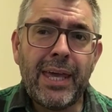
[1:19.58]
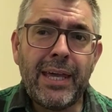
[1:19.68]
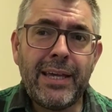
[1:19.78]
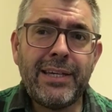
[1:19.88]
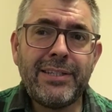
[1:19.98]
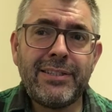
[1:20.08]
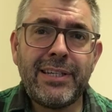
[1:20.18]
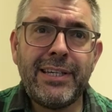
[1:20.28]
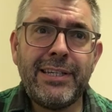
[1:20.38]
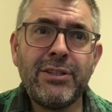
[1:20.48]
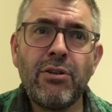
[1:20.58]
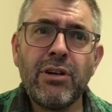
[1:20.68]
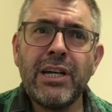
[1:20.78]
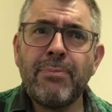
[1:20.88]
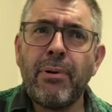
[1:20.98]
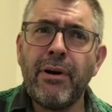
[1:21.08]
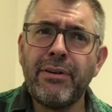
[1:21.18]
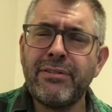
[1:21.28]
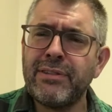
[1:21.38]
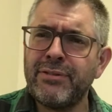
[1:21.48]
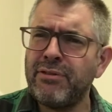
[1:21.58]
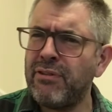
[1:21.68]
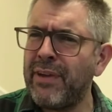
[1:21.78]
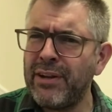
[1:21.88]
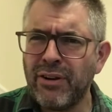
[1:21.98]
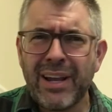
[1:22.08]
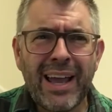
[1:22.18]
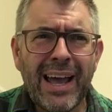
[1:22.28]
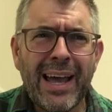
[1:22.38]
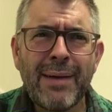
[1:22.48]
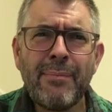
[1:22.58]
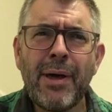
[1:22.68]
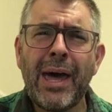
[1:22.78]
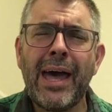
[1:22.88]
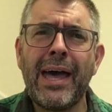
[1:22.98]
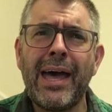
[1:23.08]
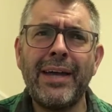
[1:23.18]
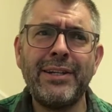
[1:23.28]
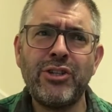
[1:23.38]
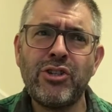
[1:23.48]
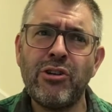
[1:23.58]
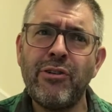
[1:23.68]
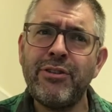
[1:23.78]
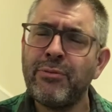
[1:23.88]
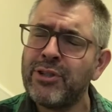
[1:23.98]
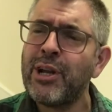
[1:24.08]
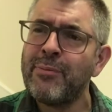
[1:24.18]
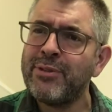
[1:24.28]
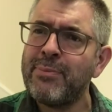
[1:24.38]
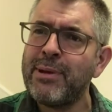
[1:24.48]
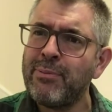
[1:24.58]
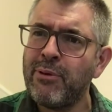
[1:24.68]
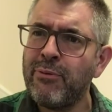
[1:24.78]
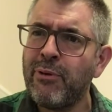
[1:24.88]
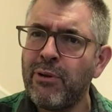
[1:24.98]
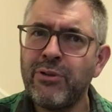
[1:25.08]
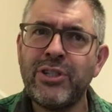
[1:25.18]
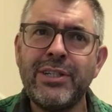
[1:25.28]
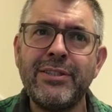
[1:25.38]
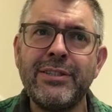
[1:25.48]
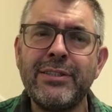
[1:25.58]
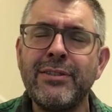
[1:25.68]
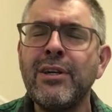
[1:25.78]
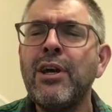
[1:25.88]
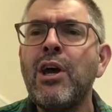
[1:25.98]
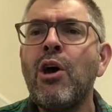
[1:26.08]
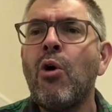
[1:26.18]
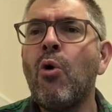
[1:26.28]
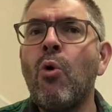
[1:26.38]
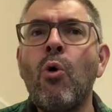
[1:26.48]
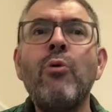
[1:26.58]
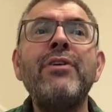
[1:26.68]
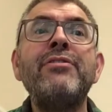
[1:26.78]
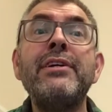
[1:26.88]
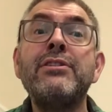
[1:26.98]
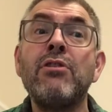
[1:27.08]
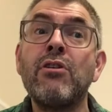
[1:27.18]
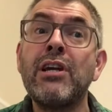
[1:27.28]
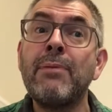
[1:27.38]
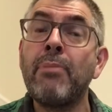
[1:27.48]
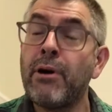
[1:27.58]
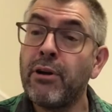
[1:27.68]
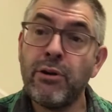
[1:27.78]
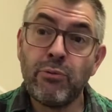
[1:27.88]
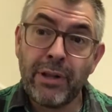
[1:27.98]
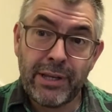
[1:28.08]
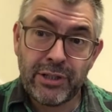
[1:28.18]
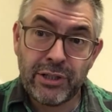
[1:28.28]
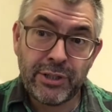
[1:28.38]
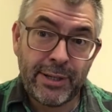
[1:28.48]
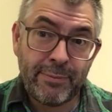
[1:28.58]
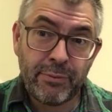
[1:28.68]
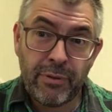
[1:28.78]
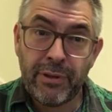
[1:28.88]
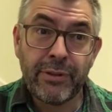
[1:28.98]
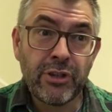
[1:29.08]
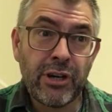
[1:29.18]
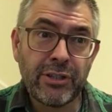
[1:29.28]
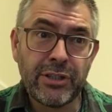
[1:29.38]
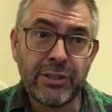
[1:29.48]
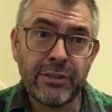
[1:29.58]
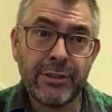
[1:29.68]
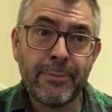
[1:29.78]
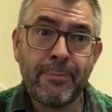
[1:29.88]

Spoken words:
is he talking about a sort of inner calm and assurance which comes to people who follow Jesus, or is he talking about good relationships within the churches?